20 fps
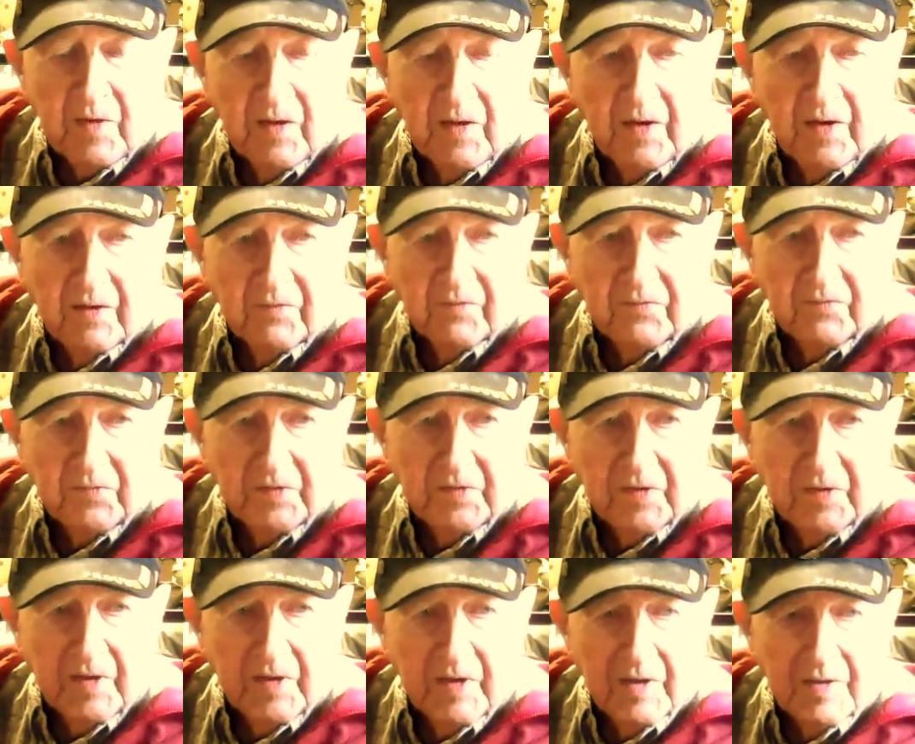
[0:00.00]
of,
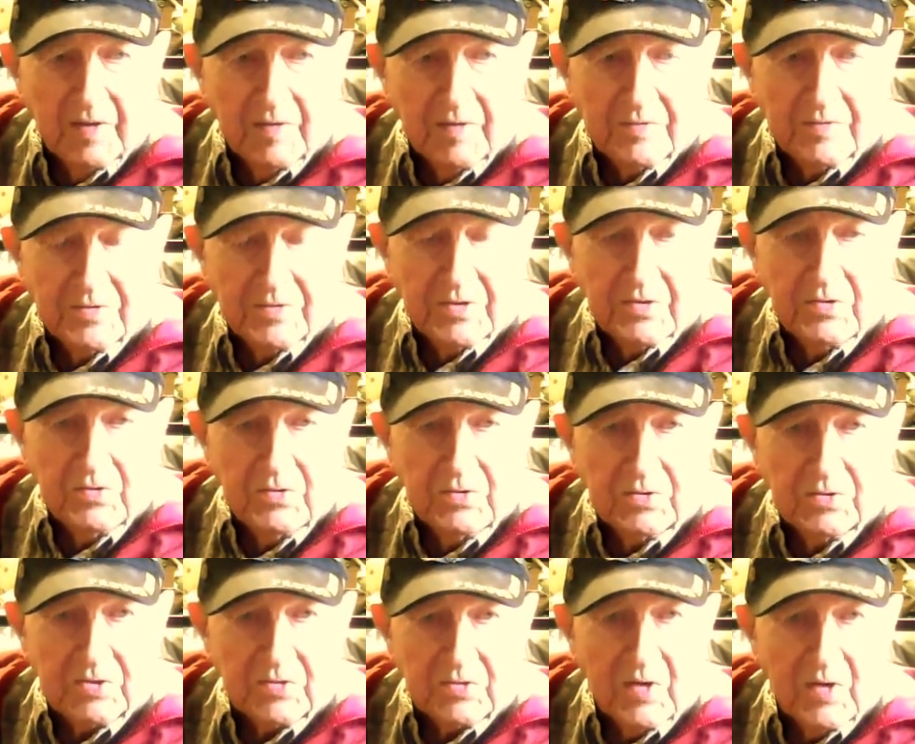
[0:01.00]
uh, two
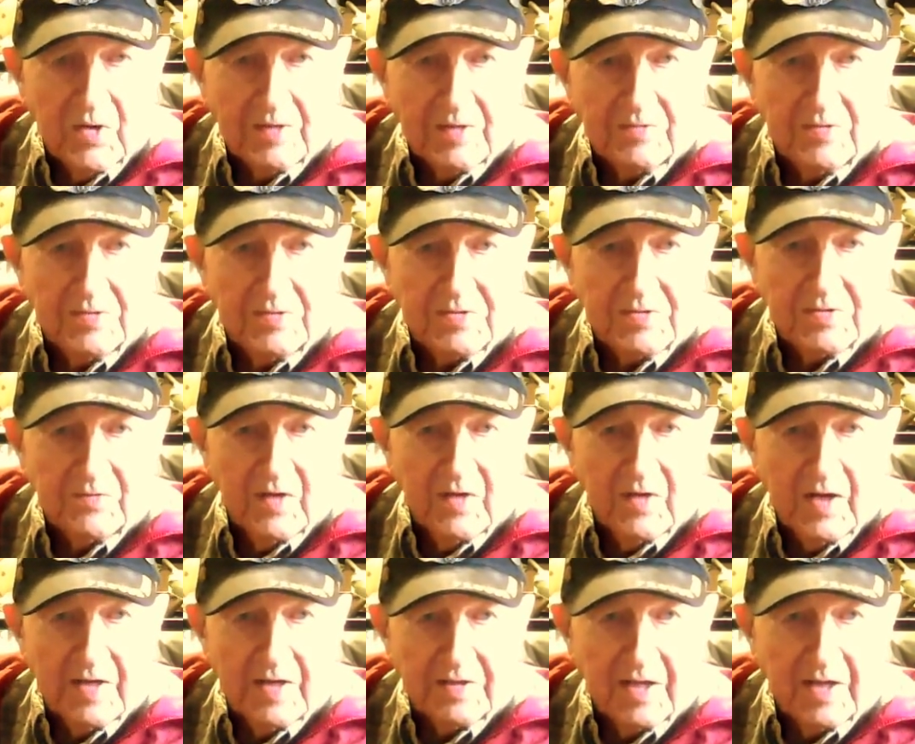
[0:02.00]
squadrons of
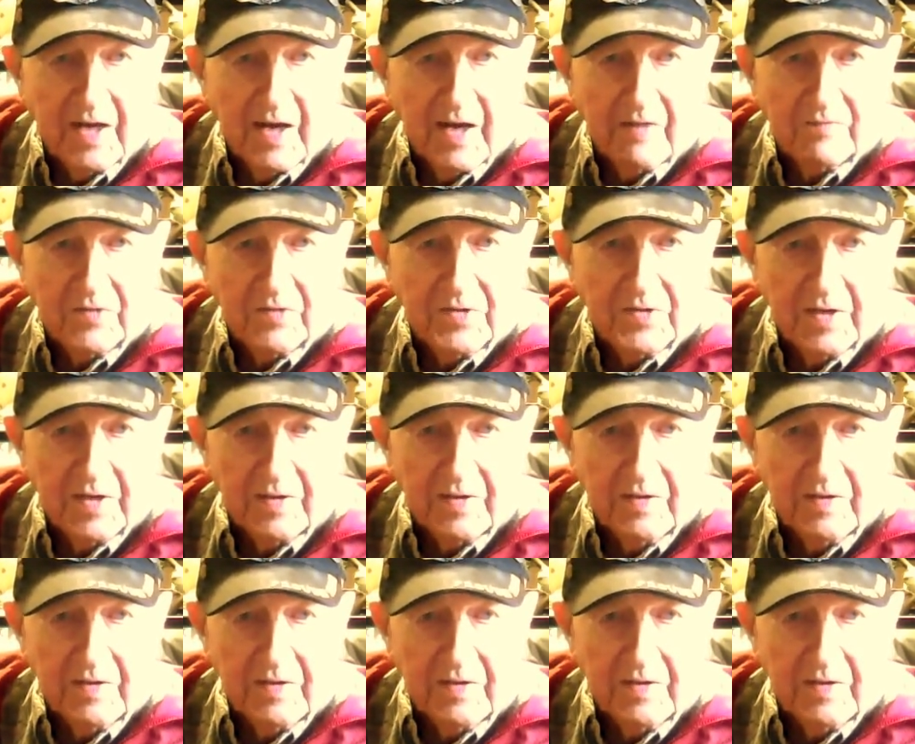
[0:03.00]
light cavalry,